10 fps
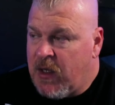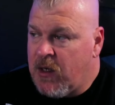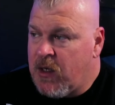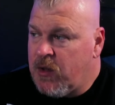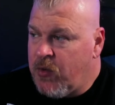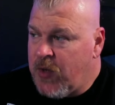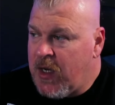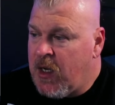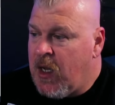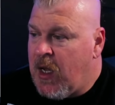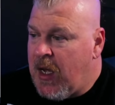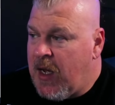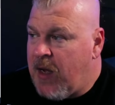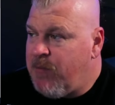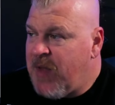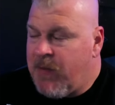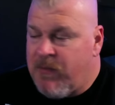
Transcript: Lunk, Luna. Uh, uh